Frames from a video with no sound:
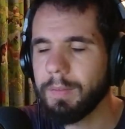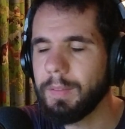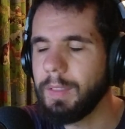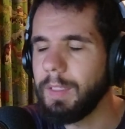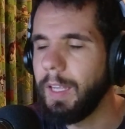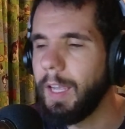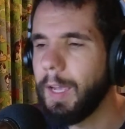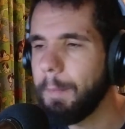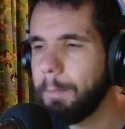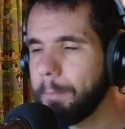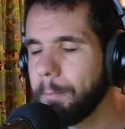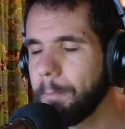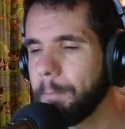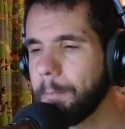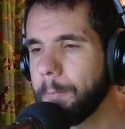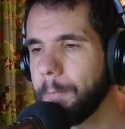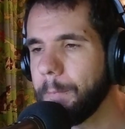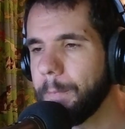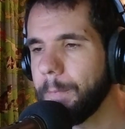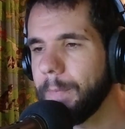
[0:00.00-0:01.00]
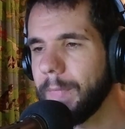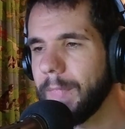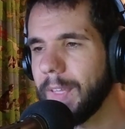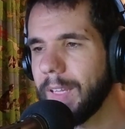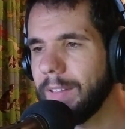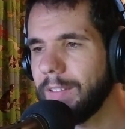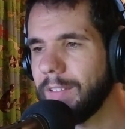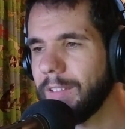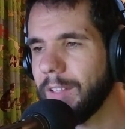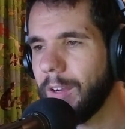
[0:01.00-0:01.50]
Yep.
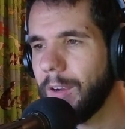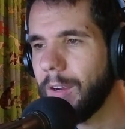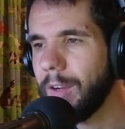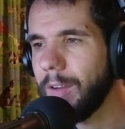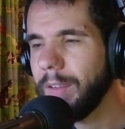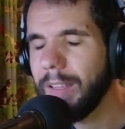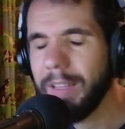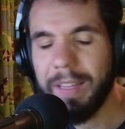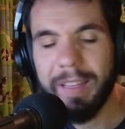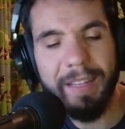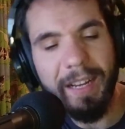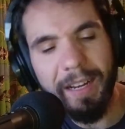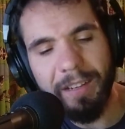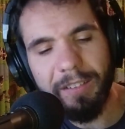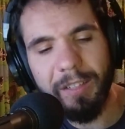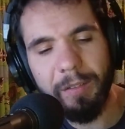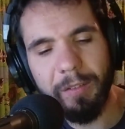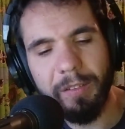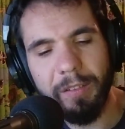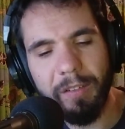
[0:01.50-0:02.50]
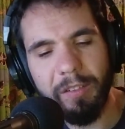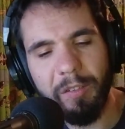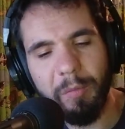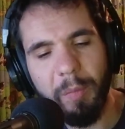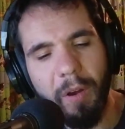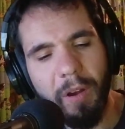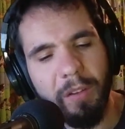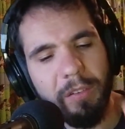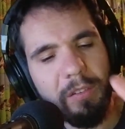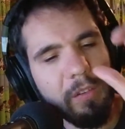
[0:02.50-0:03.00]
So that actually wasn't as
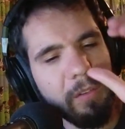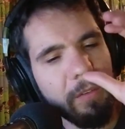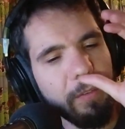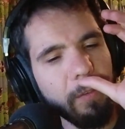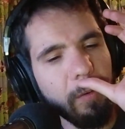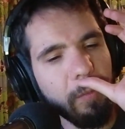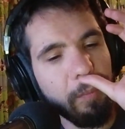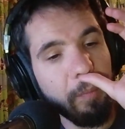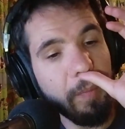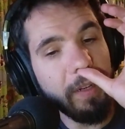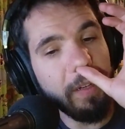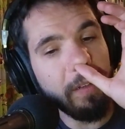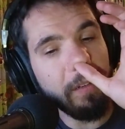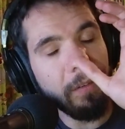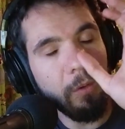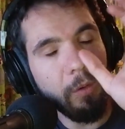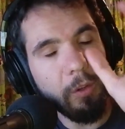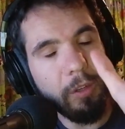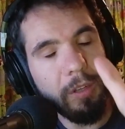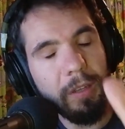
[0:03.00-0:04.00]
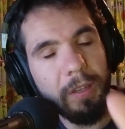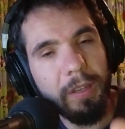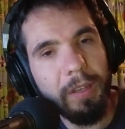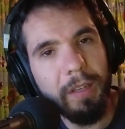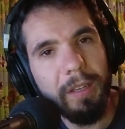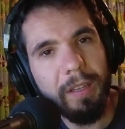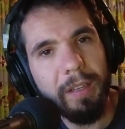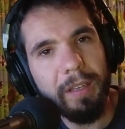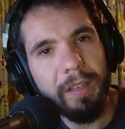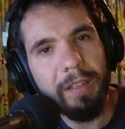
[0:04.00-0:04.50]
spicy as I thought, but look,
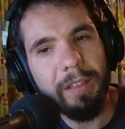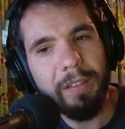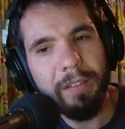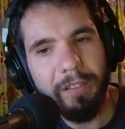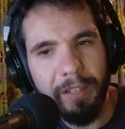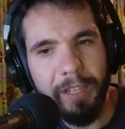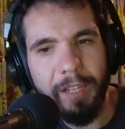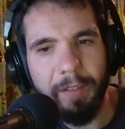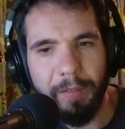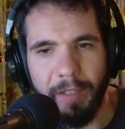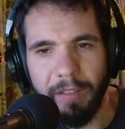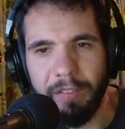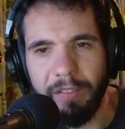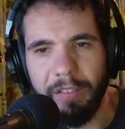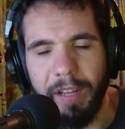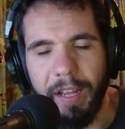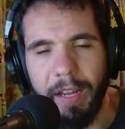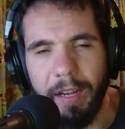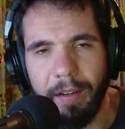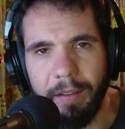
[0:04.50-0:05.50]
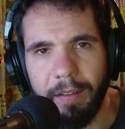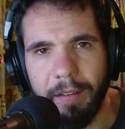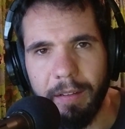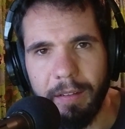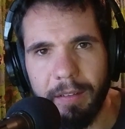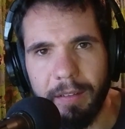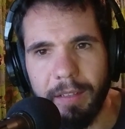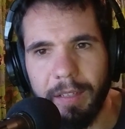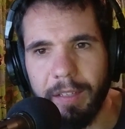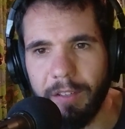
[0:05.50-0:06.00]
TV's dead.
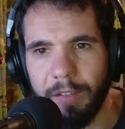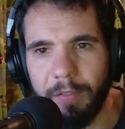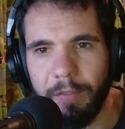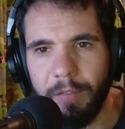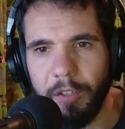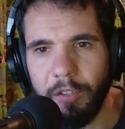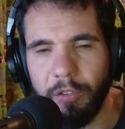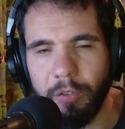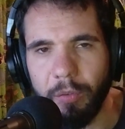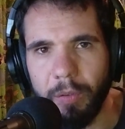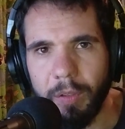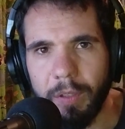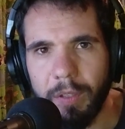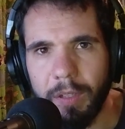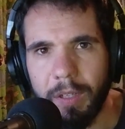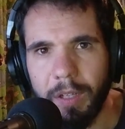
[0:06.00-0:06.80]
It's official.